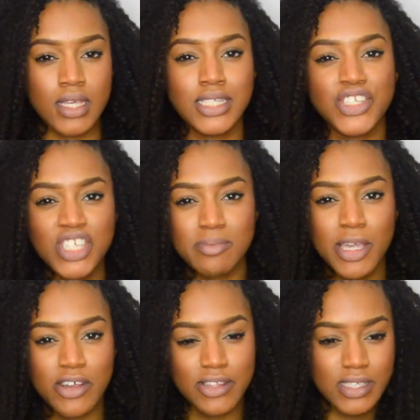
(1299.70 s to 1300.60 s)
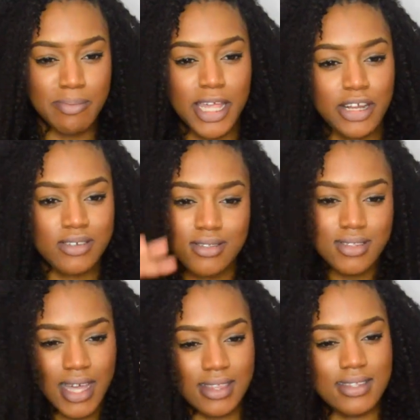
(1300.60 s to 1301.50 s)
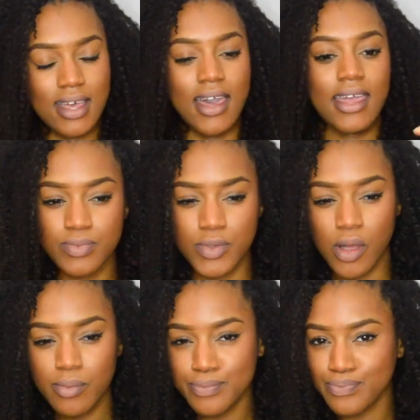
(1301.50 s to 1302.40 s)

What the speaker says: Is it just me or it looks better at the side? No?